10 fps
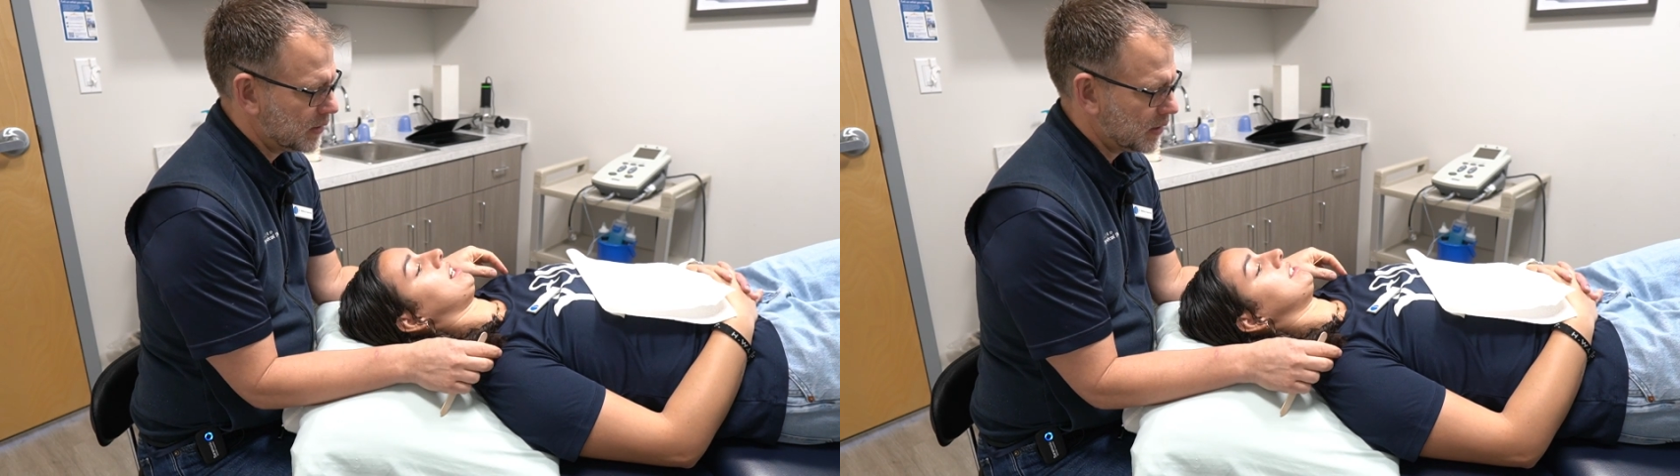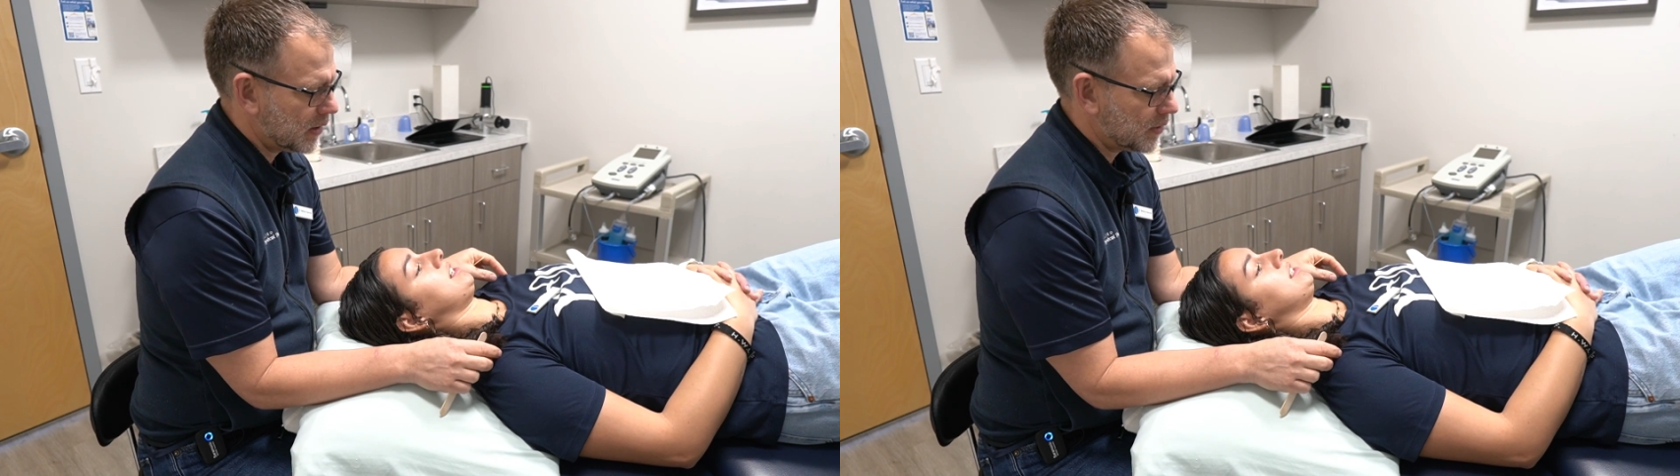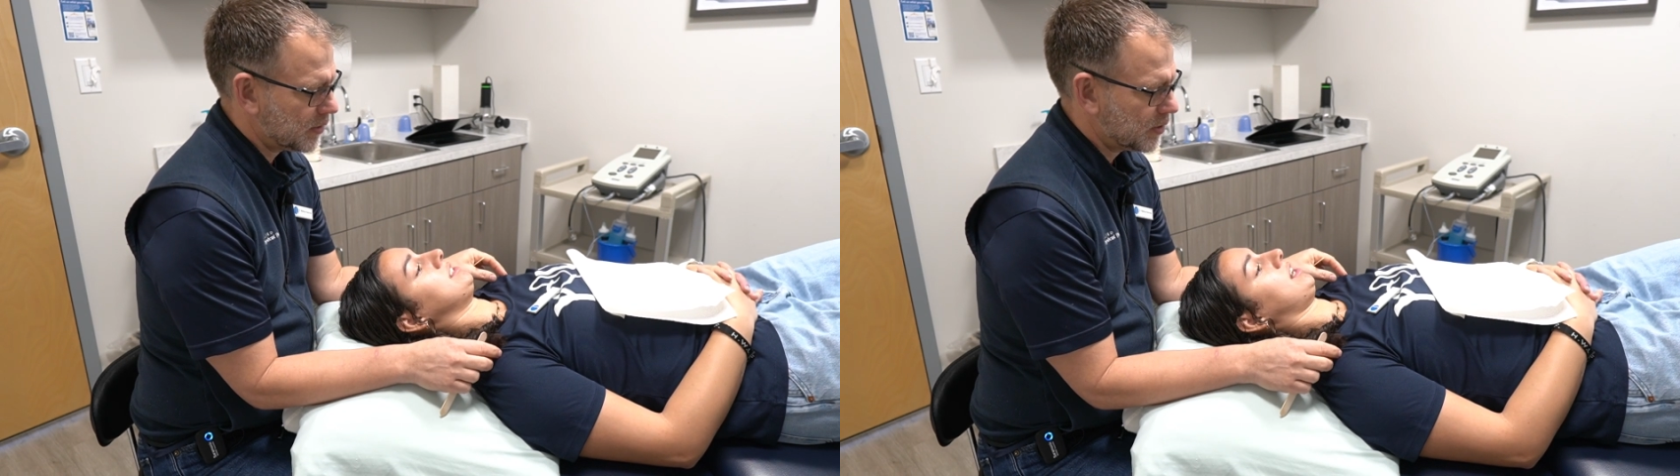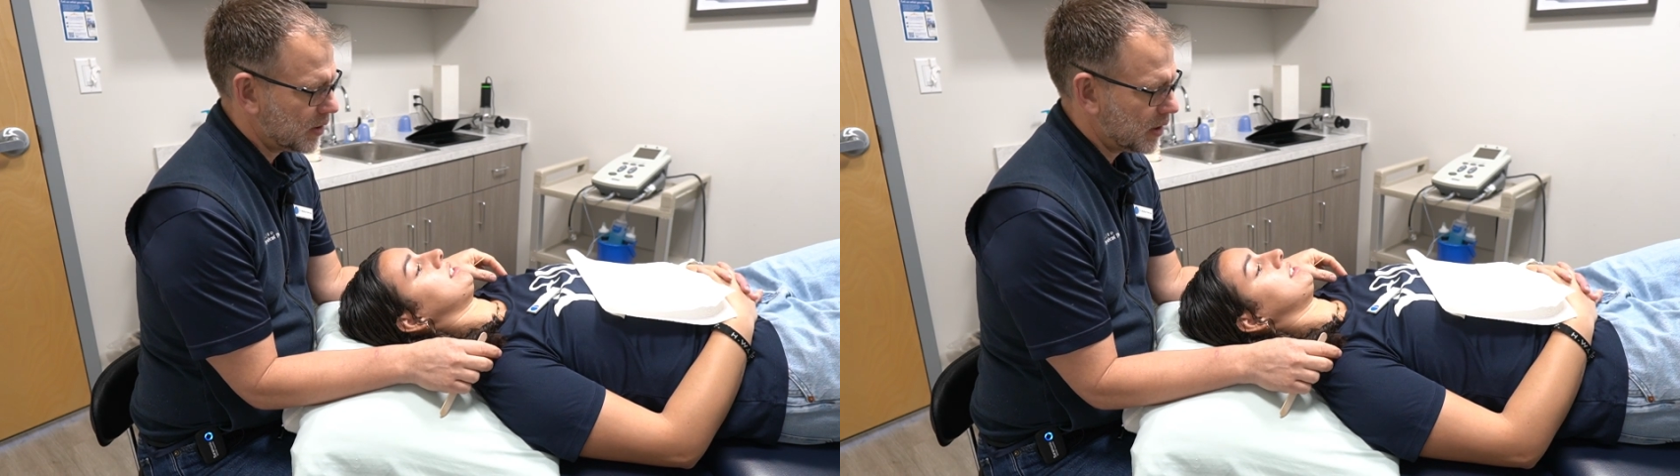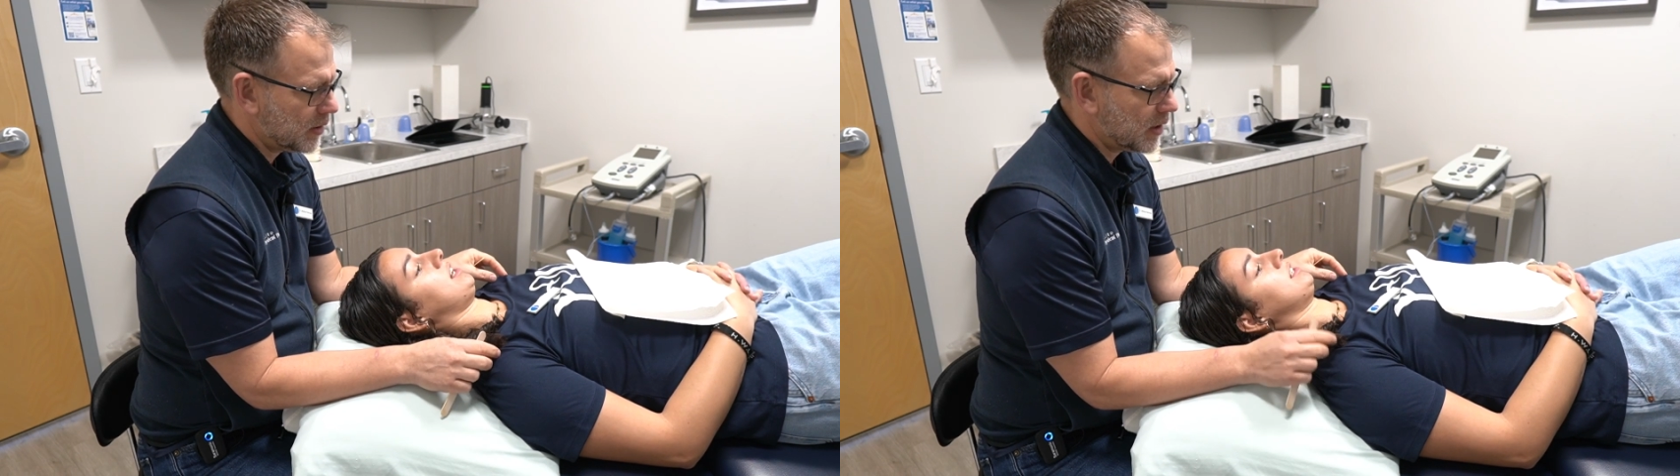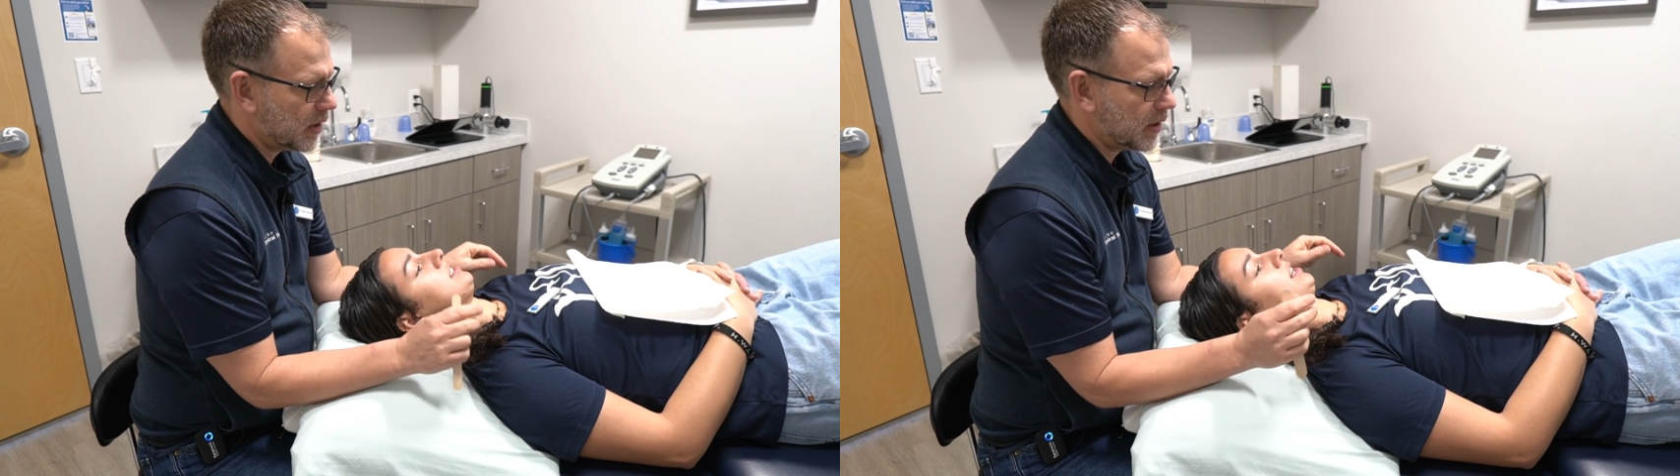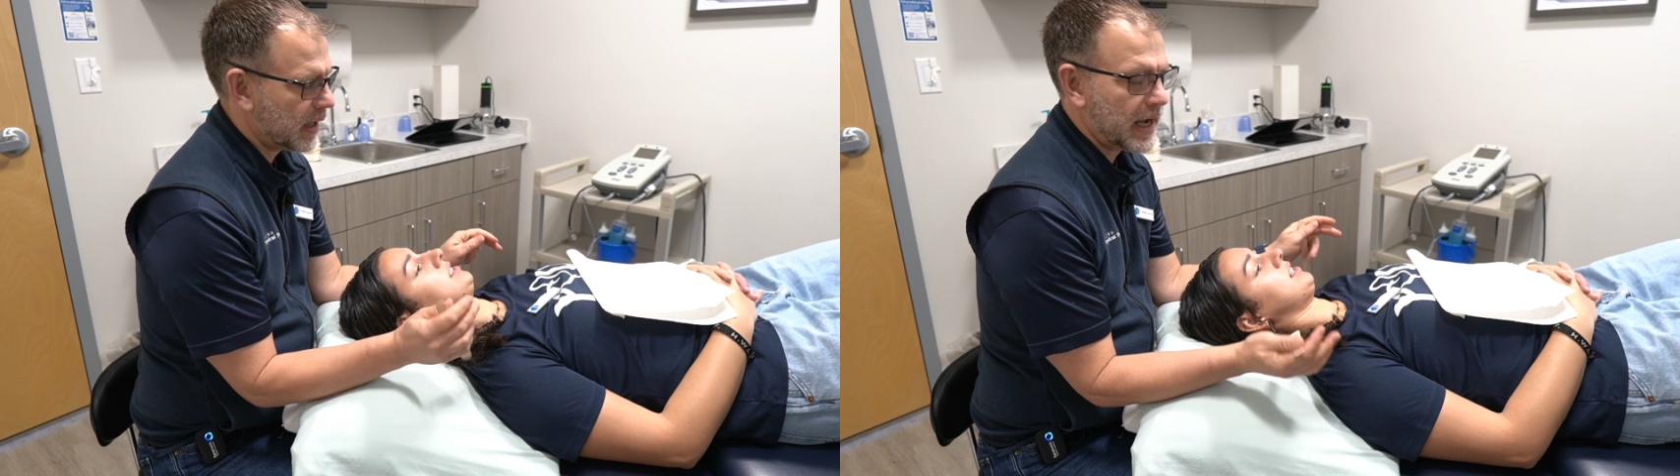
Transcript: yeah, and then